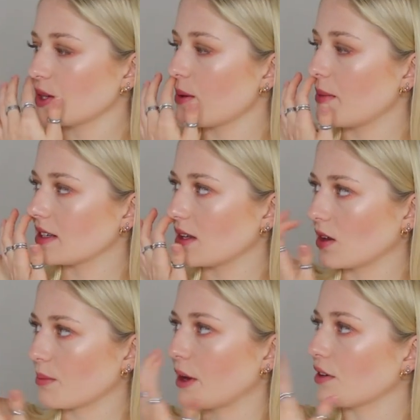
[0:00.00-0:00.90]
so it makes it
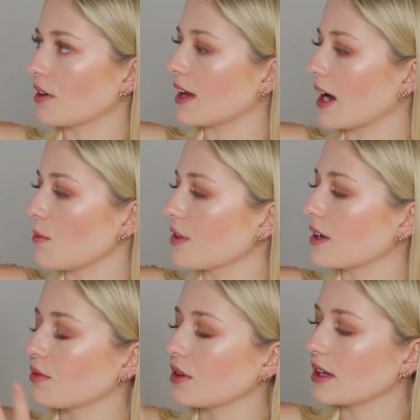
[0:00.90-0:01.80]
look better on camera
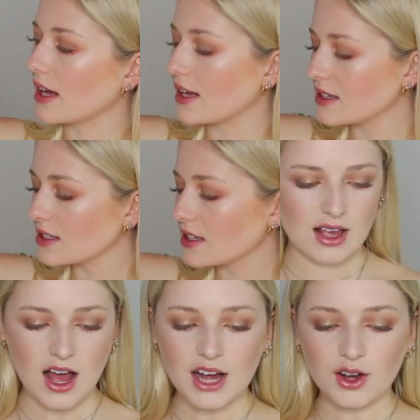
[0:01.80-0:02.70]
than it really is.
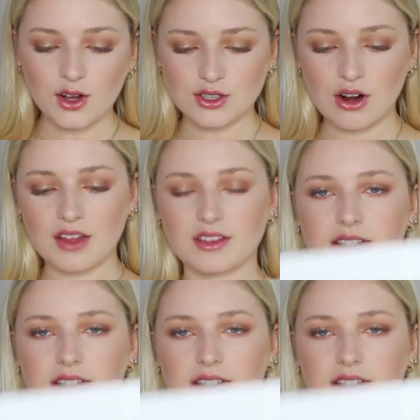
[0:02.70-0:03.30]
I also got